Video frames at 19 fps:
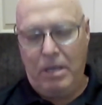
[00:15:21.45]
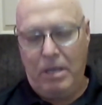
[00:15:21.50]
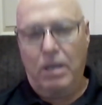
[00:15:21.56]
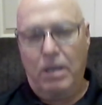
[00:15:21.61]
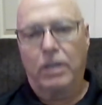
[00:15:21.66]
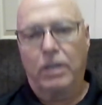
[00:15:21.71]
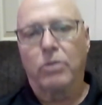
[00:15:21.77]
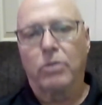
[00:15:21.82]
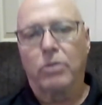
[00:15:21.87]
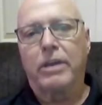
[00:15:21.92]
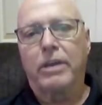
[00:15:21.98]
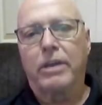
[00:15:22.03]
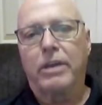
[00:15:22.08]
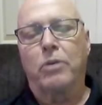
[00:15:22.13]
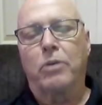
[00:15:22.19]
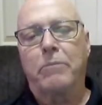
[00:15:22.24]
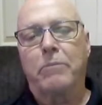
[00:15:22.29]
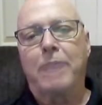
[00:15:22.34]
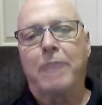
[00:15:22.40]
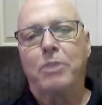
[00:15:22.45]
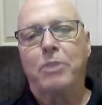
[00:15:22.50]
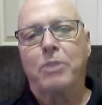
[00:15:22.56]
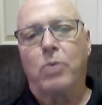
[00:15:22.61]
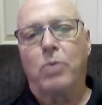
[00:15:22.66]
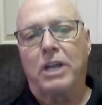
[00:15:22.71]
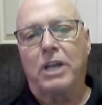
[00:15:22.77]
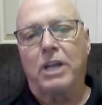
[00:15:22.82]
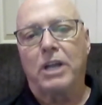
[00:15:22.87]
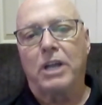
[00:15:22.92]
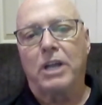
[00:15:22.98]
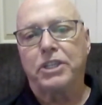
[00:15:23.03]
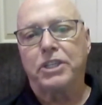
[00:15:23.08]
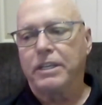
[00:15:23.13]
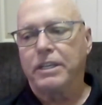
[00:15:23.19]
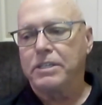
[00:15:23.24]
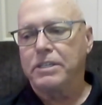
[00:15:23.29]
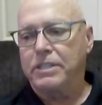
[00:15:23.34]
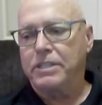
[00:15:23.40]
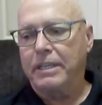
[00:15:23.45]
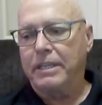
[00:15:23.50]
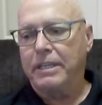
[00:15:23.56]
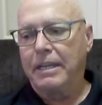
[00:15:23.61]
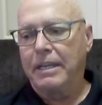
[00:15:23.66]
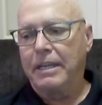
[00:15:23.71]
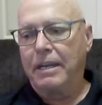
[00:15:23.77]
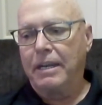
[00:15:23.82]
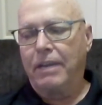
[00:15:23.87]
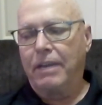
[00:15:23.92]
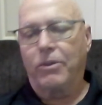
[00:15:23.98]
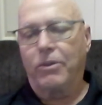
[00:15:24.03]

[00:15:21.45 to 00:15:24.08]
you know, that what might be watching this and